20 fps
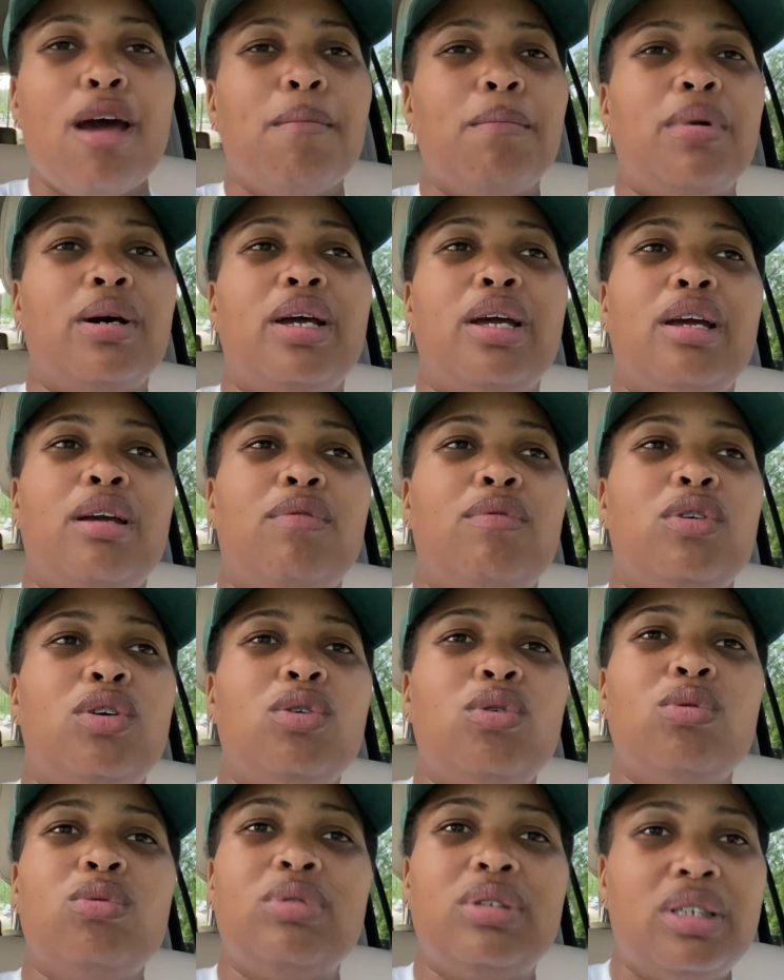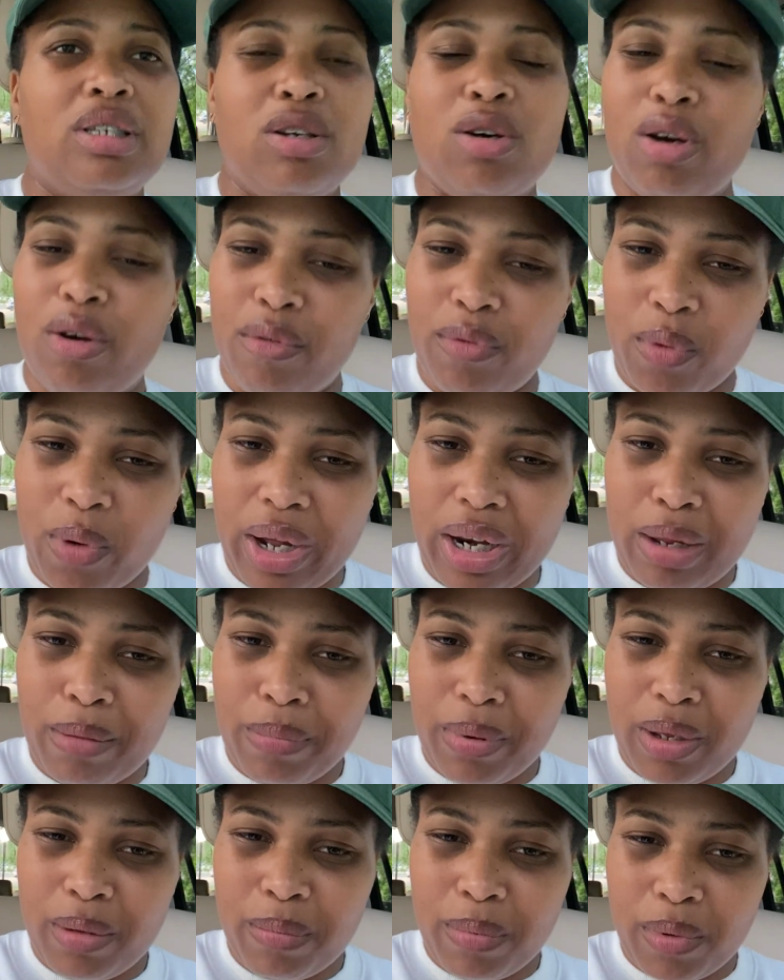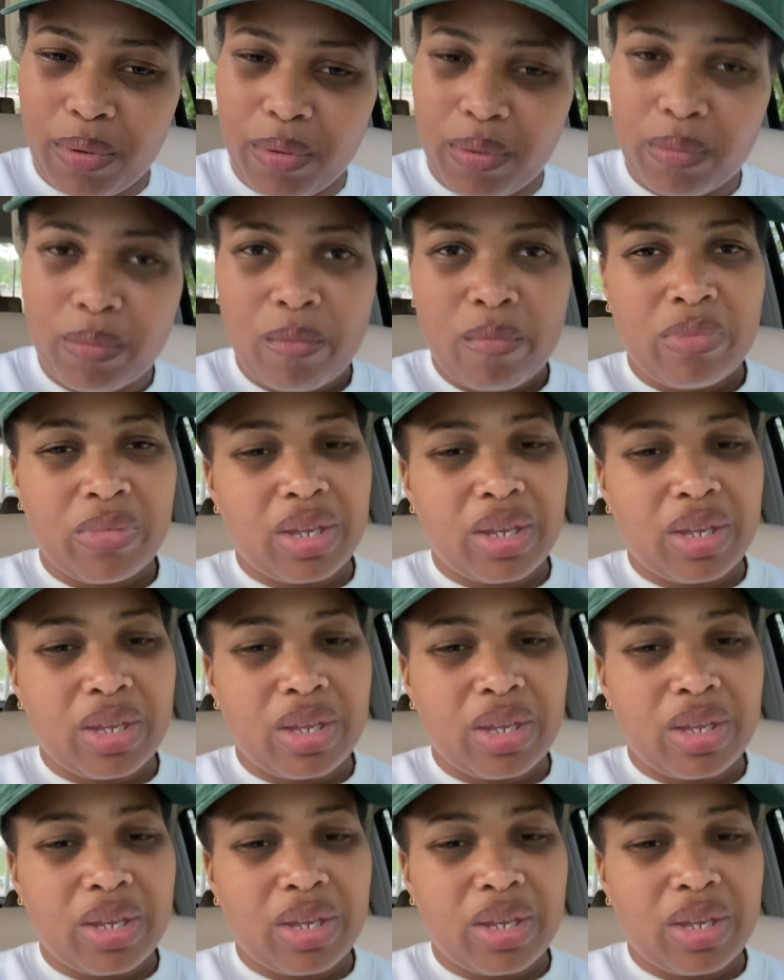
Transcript: but if you still avoiding people